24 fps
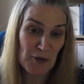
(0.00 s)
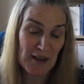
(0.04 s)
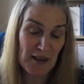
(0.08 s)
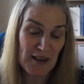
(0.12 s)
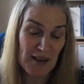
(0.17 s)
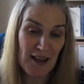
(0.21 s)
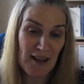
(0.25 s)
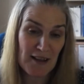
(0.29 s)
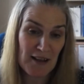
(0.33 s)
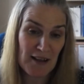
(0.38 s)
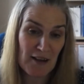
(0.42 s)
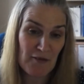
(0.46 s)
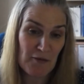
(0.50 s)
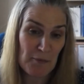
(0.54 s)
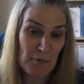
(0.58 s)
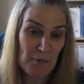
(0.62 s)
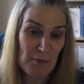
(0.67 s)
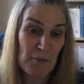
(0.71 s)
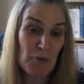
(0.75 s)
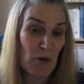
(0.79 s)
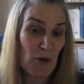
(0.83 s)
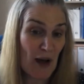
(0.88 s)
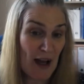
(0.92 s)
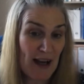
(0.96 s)
and
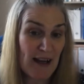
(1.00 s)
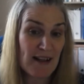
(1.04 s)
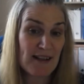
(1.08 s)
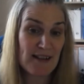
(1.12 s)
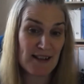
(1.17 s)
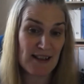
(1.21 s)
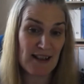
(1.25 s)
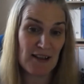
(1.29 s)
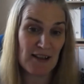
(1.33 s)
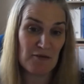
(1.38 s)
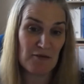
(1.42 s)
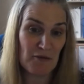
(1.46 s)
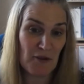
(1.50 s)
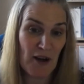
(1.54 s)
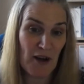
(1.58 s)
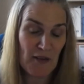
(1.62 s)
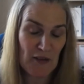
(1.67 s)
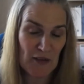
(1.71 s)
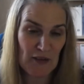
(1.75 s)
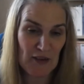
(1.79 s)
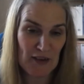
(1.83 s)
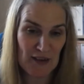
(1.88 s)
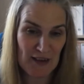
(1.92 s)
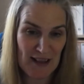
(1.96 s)
being more active
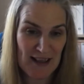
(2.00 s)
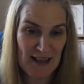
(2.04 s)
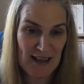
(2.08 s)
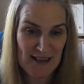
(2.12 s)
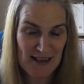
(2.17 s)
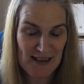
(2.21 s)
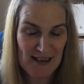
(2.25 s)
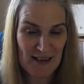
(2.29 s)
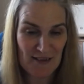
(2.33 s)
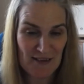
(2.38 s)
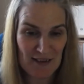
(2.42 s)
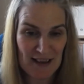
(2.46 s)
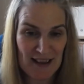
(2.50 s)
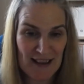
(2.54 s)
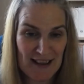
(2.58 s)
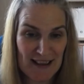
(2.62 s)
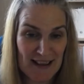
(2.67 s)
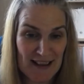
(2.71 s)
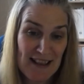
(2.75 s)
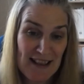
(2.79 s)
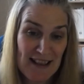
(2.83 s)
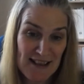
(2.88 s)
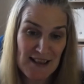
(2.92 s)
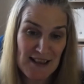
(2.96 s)
rather than necessarily
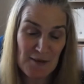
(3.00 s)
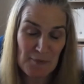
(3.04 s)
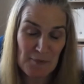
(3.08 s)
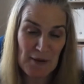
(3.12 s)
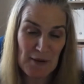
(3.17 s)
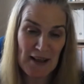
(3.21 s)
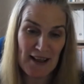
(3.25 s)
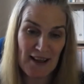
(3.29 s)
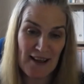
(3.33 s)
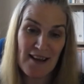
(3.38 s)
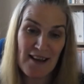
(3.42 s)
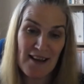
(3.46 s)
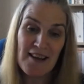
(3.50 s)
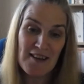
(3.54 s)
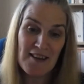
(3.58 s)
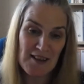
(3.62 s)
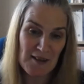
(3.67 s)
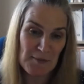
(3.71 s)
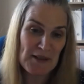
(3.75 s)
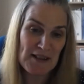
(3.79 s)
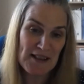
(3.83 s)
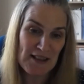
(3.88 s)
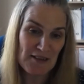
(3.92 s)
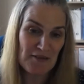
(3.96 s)
needing to be
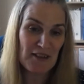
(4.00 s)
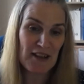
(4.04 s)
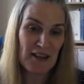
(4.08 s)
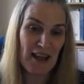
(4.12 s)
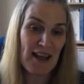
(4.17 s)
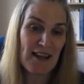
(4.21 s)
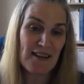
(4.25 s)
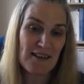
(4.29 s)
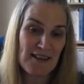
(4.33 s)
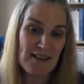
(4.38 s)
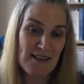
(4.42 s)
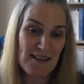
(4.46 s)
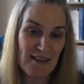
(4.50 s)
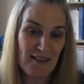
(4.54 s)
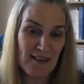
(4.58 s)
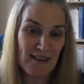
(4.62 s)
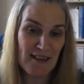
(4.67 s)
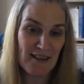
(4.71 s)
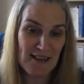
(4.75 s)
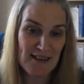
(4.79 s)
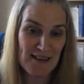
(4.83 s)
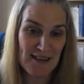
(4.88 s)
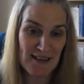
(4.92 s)
specific exercise.